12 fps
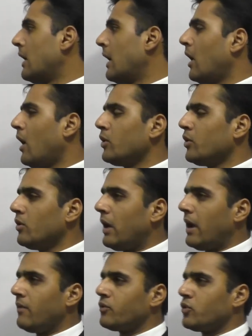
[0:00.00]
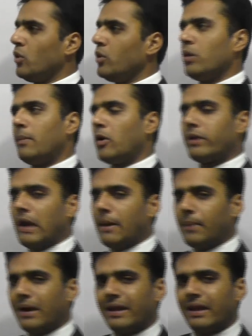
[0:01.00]
Although I have told you about
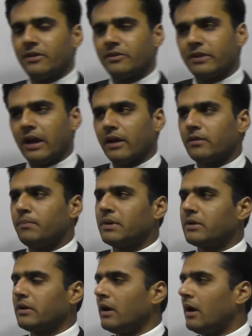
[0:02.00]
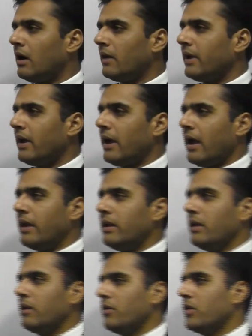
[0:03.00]
capital gains tax, but are there
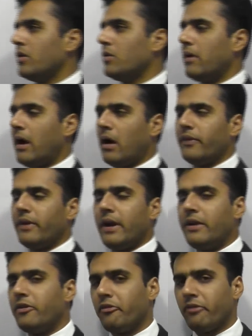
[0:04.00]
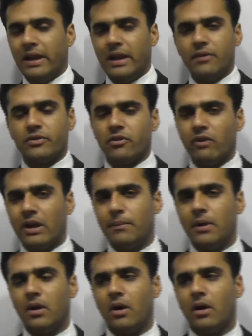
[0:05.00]
any reliefs
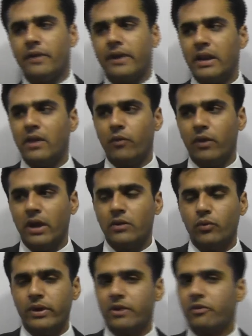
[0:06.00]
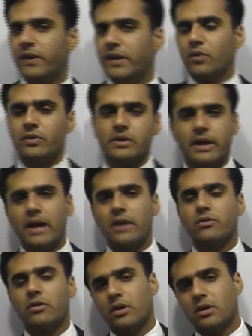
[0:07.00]
available? Are there any ways we can reduce the
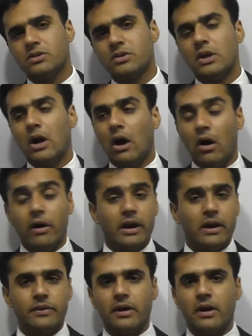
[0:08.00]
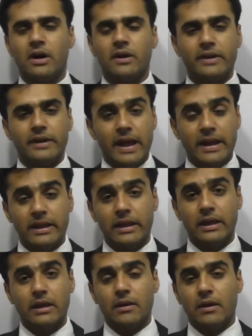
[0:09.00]
tax or not? Or are there
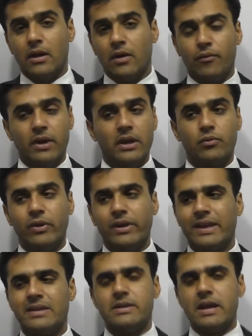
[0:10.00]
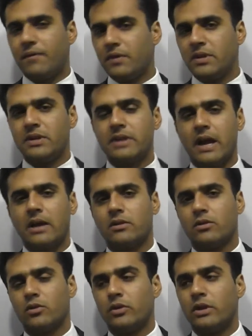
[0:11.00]
any ways we can defer the
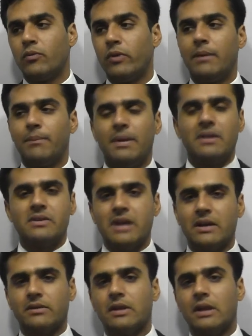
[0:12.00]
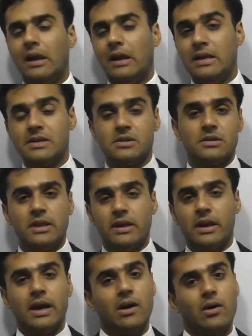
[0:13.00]
tax so that we can pay the tax later
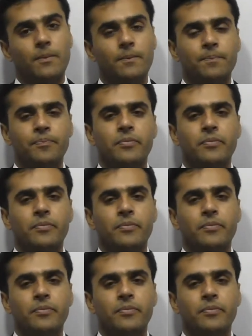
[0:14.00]
than now?